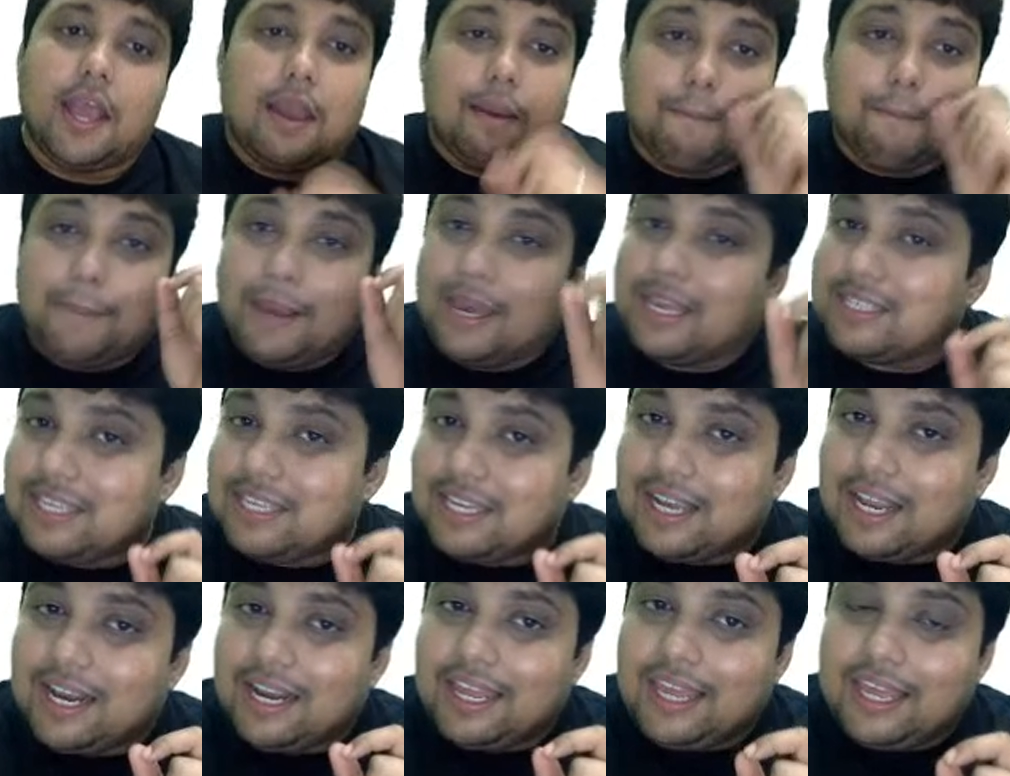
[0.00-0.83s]

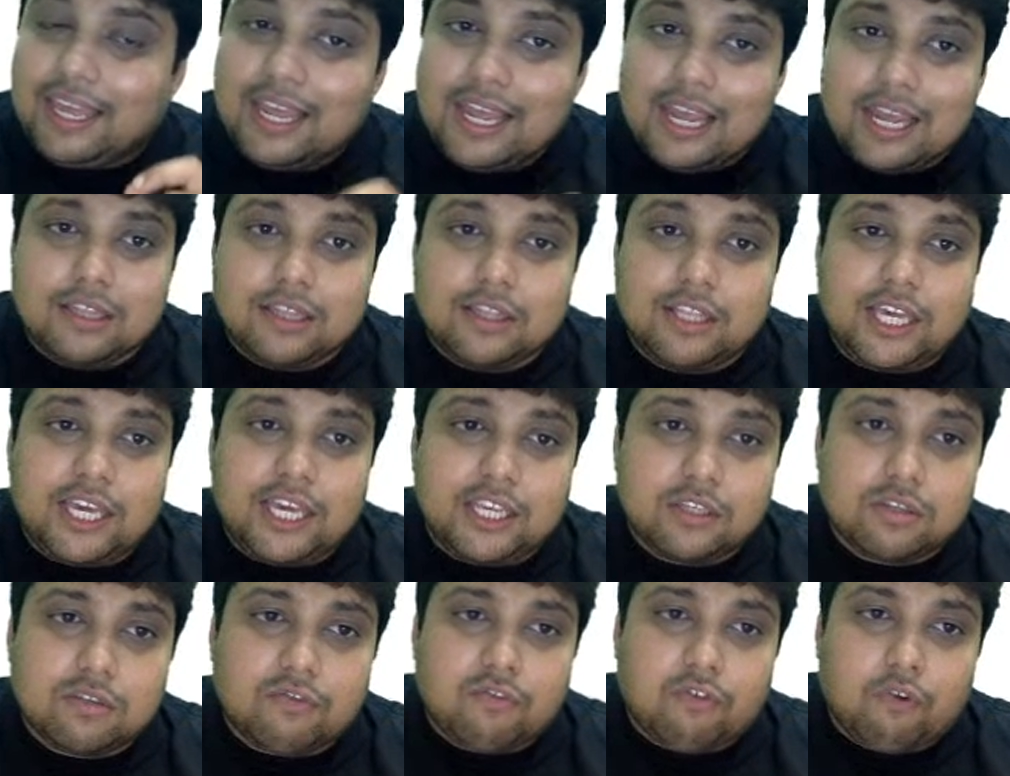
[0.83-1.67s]
Basically
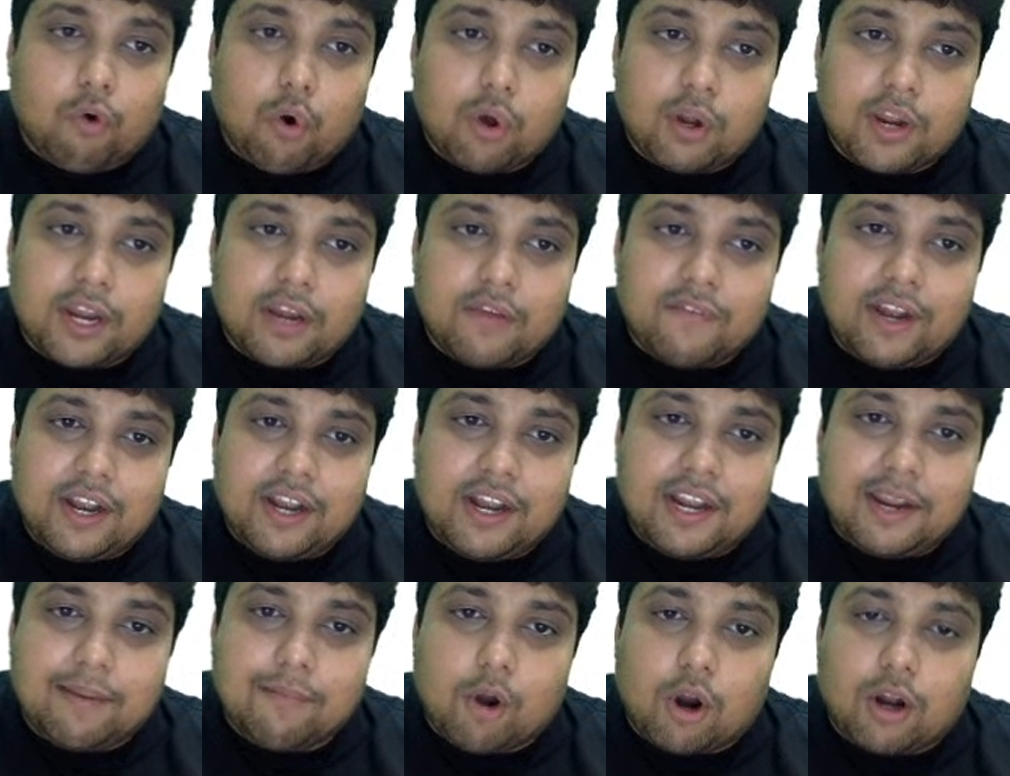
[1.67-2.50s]
these 4
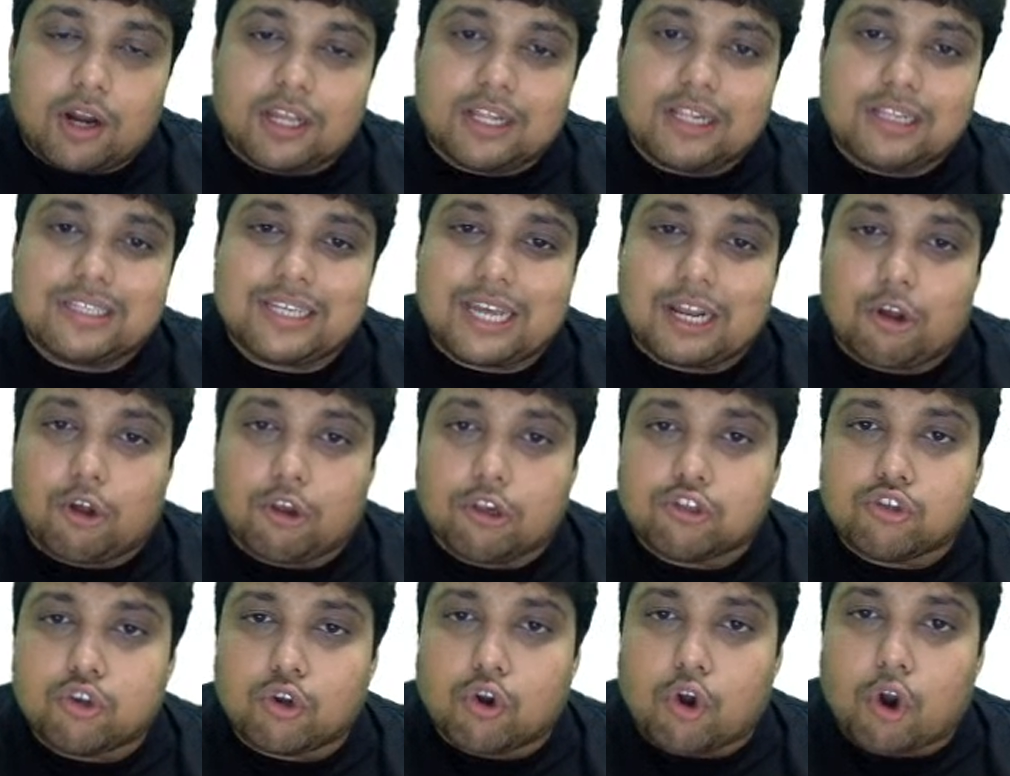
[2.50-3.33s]
inventory models are
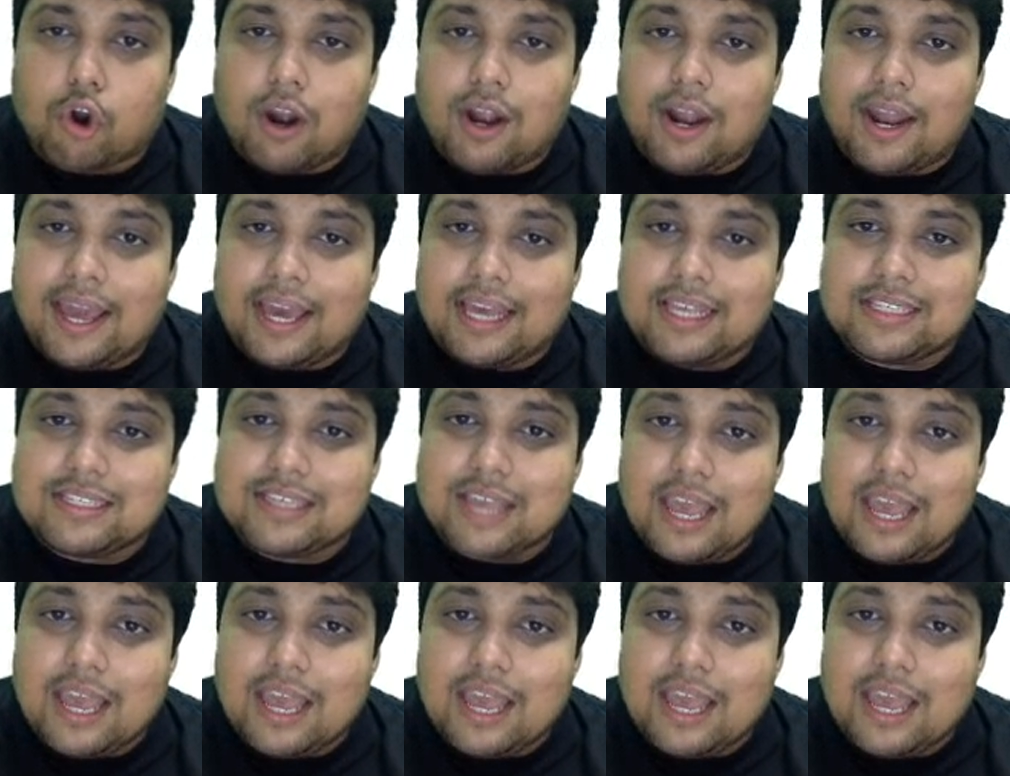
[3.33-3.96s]
also called as